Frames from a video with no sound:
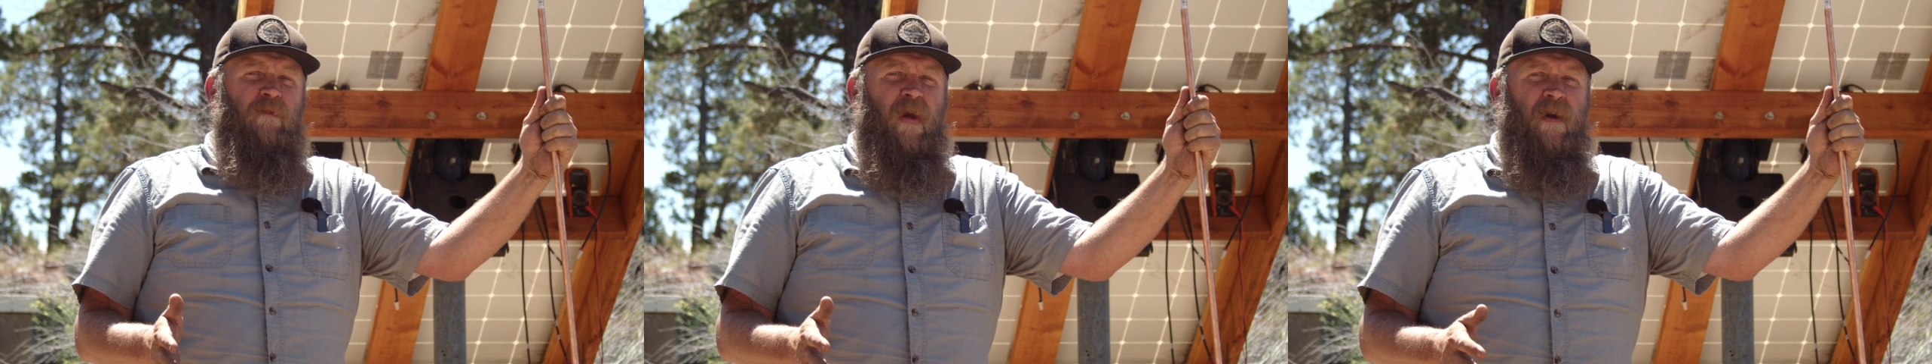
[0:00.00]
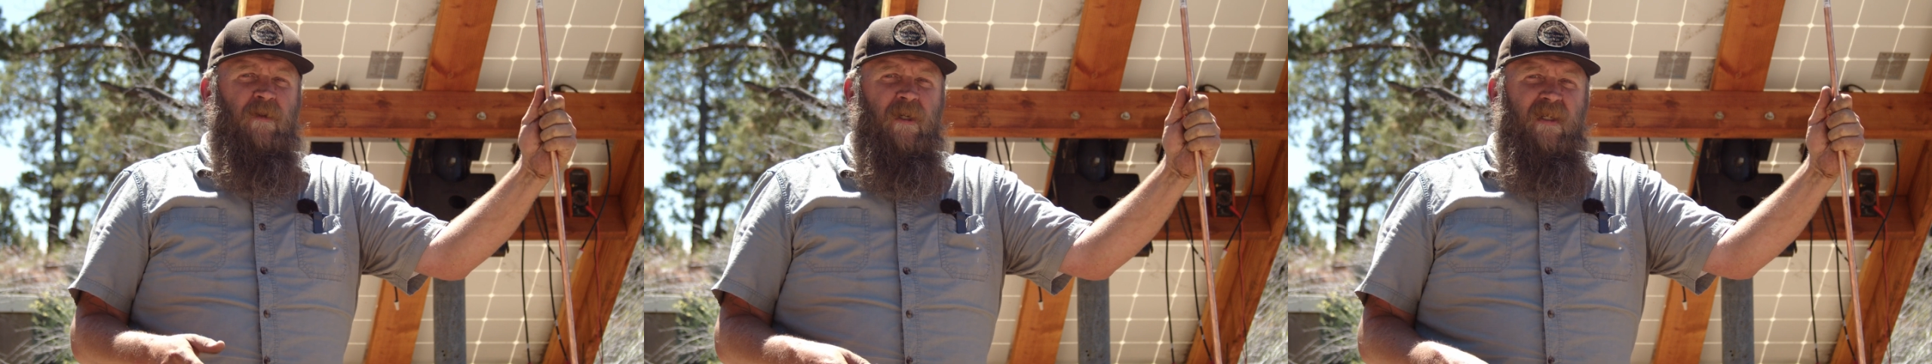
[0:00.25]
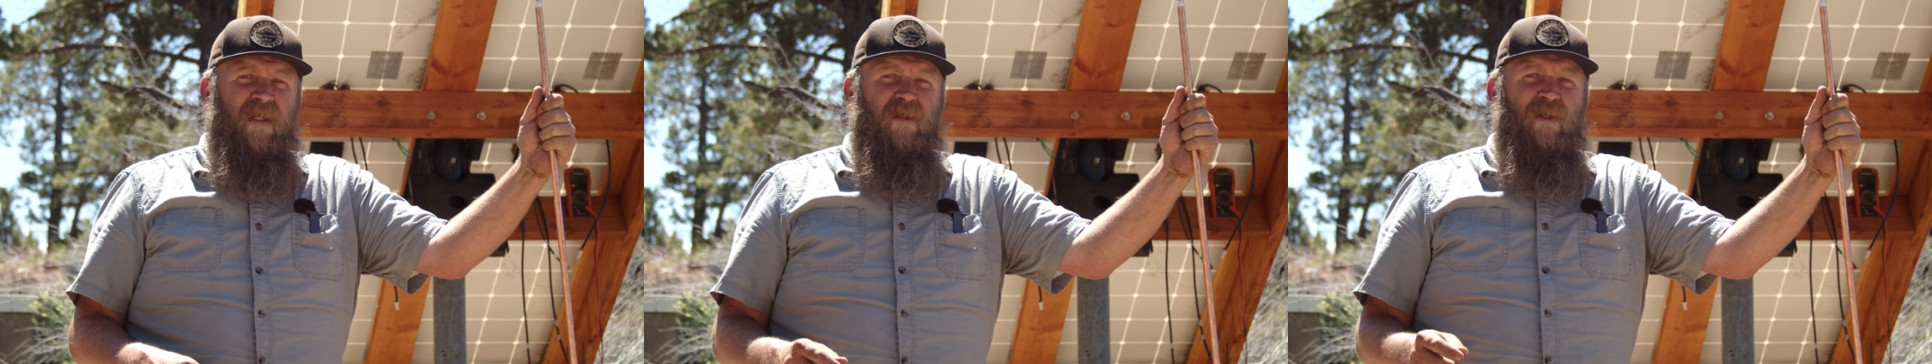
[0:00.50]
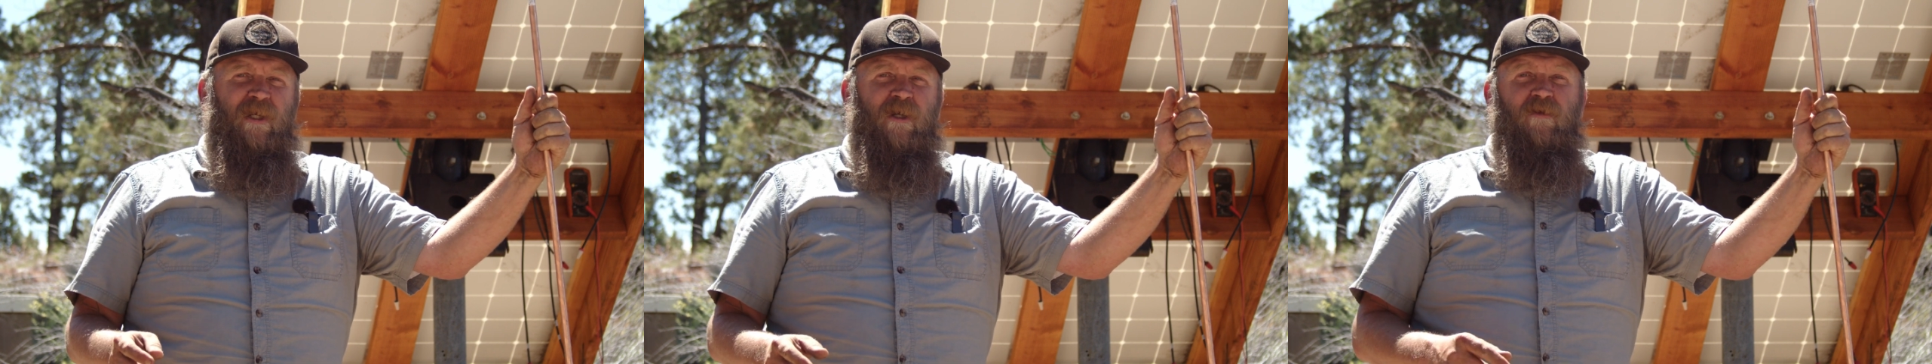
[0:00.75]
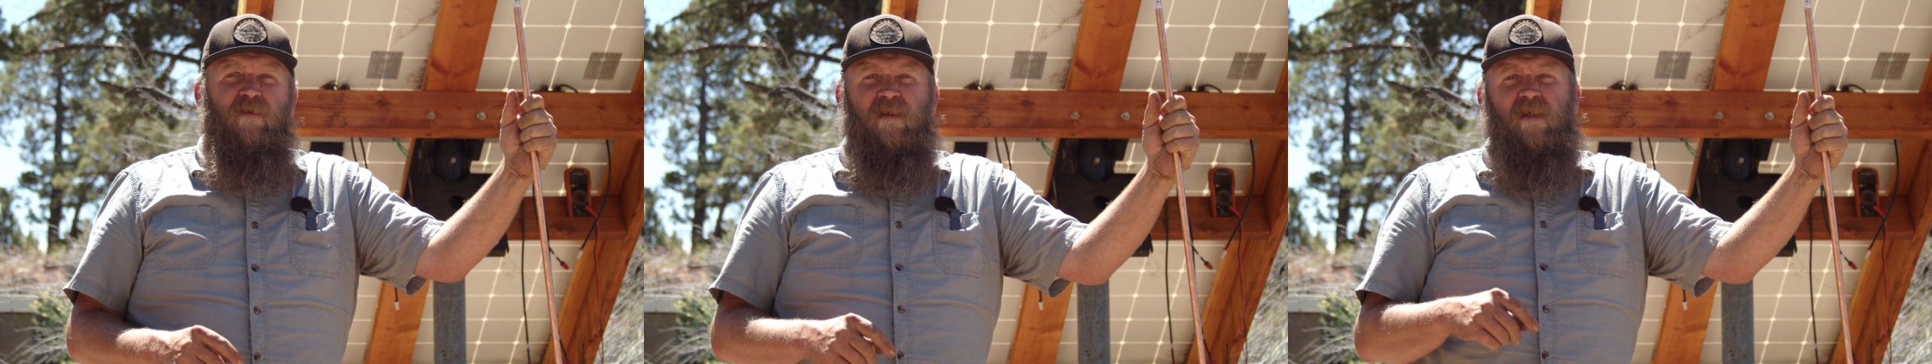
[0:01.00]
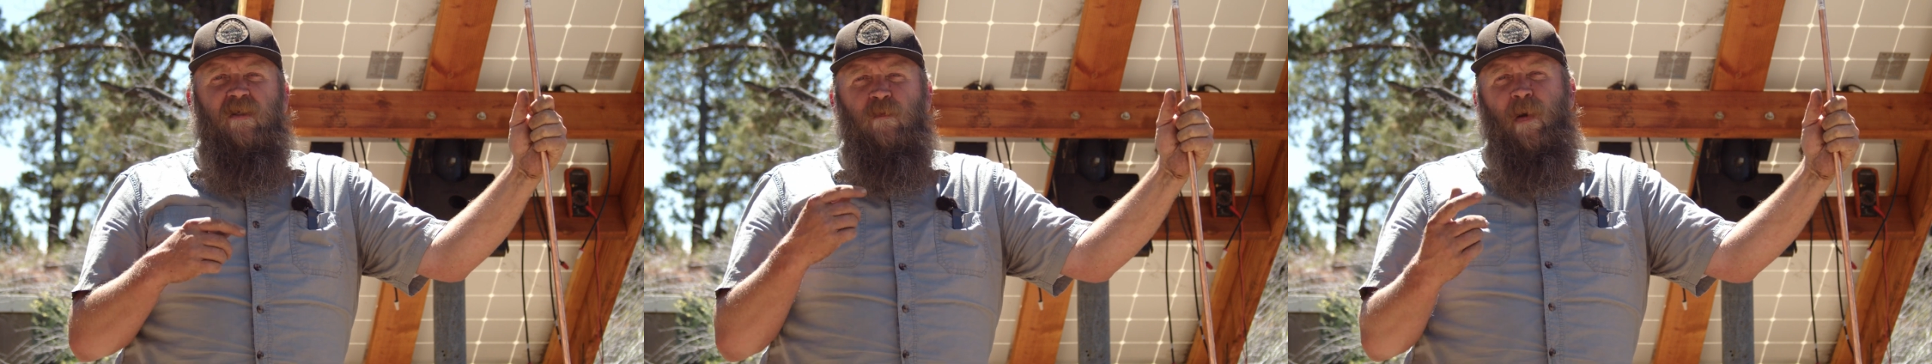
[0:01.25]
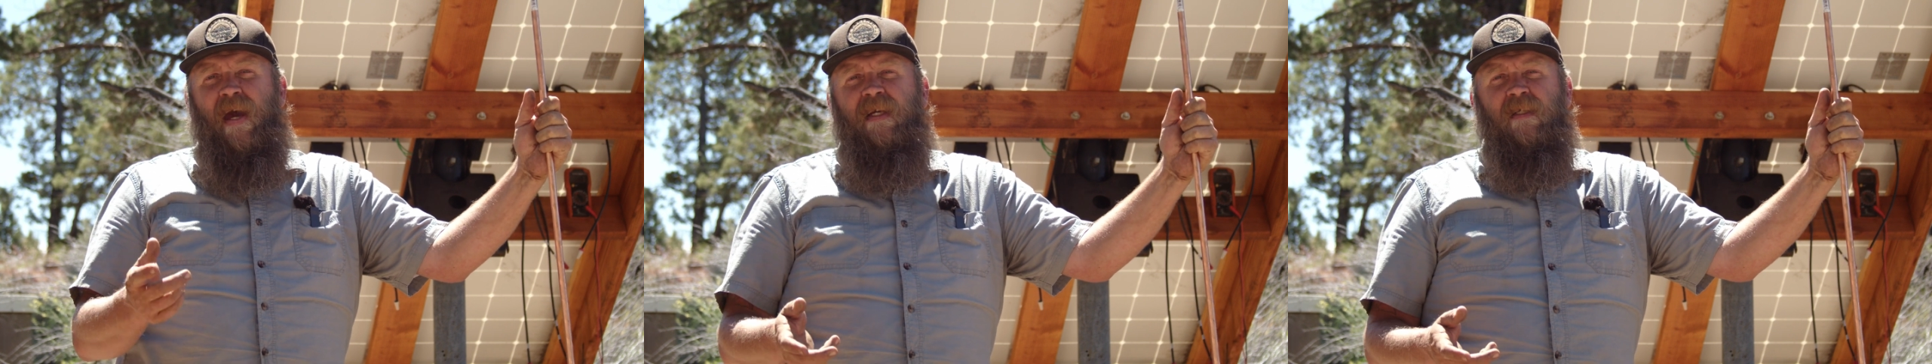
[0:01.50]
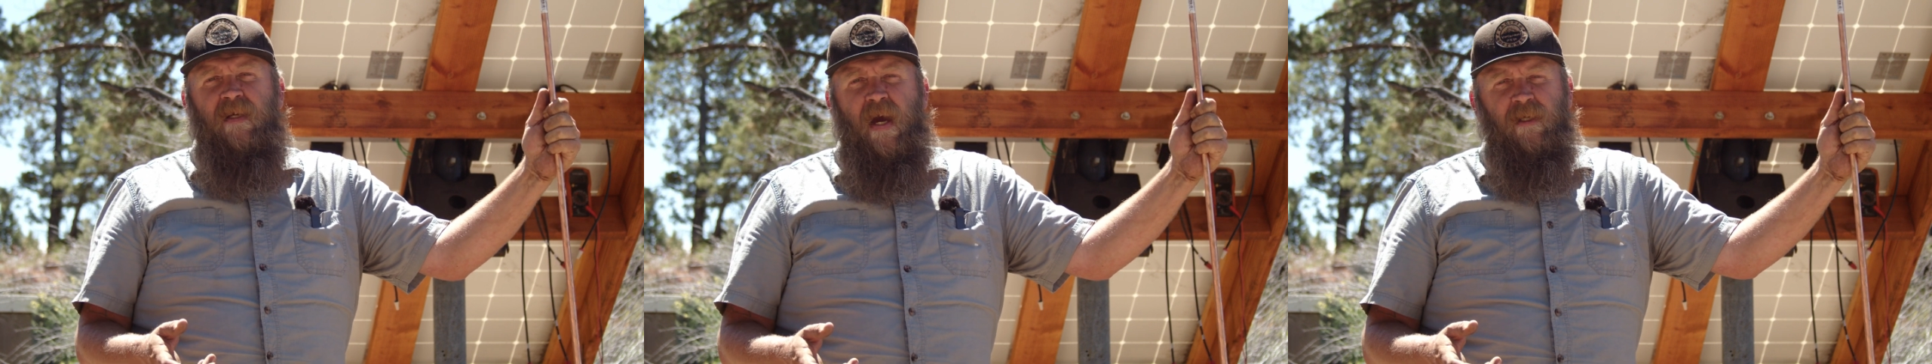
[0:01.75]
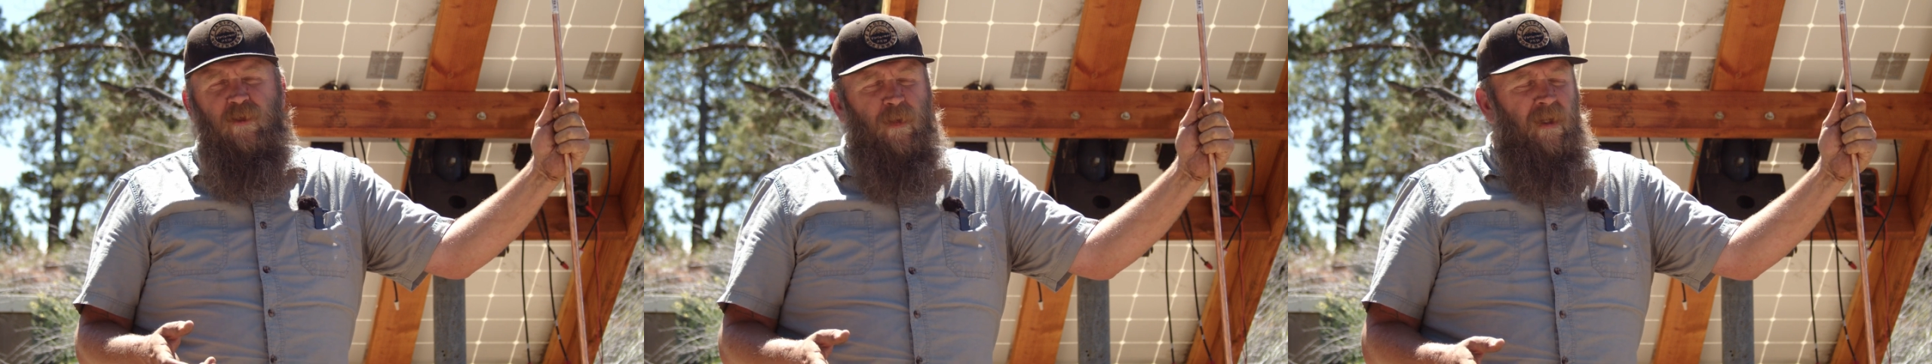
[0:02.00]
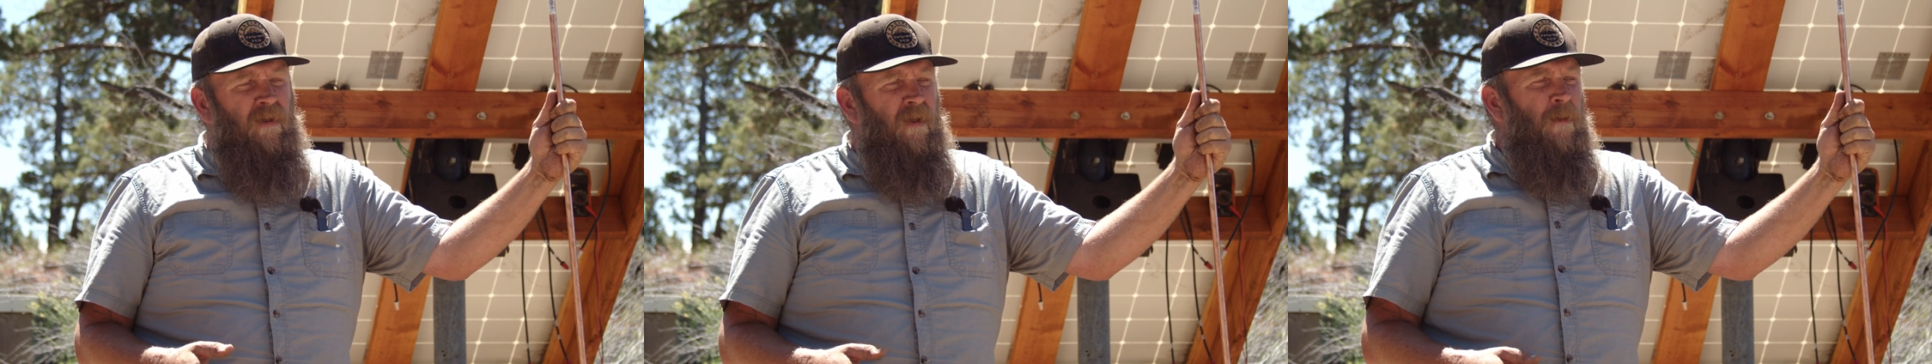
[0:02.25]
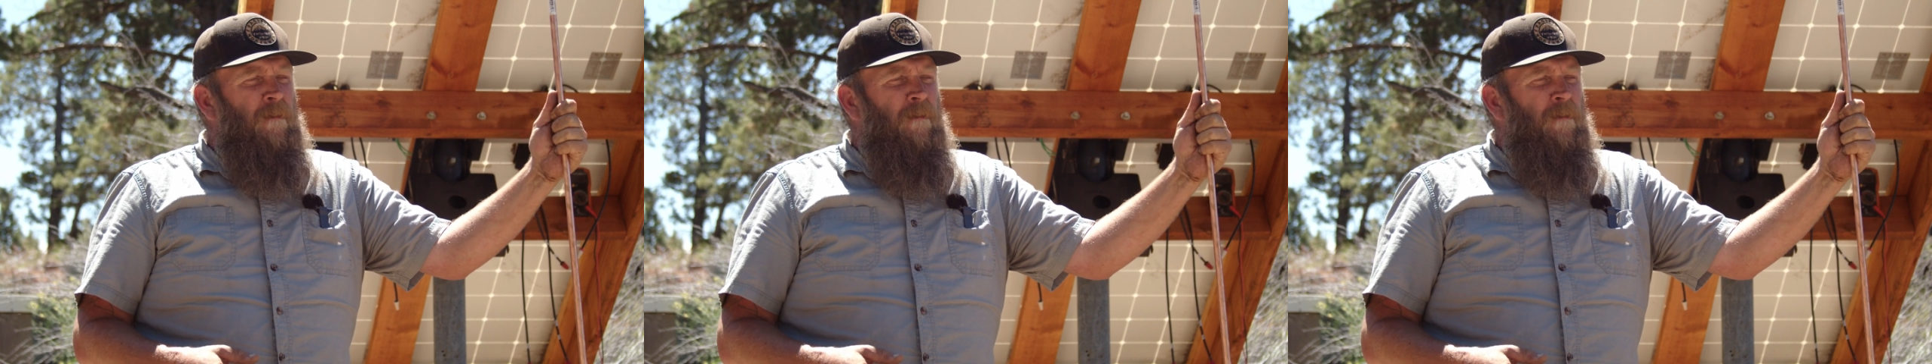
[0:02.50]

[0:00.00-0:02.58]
favorite is to use the spike attachment